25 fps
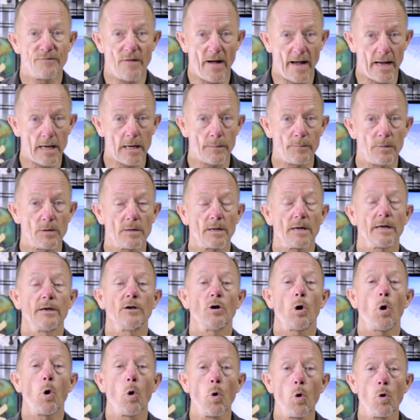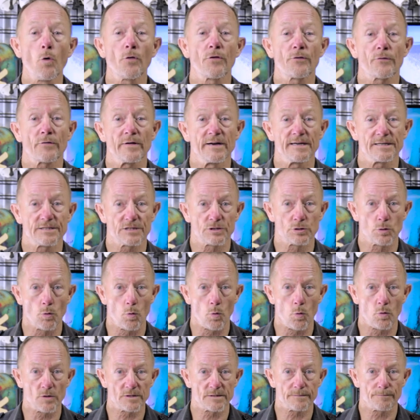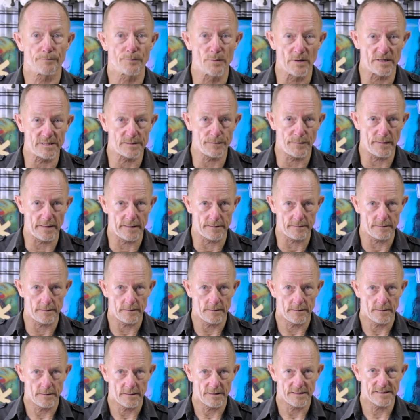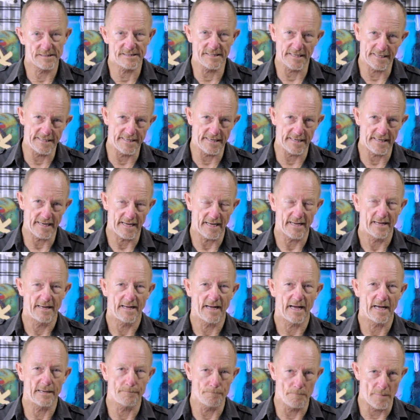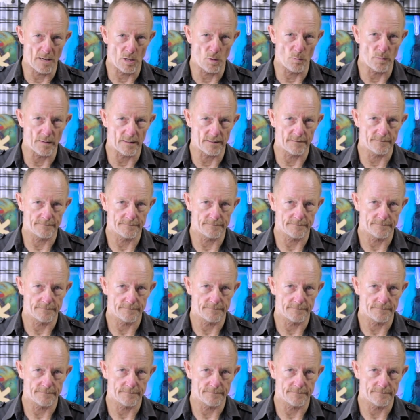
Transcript: available in all three stores, Brisbane, Sydney and Melbourne.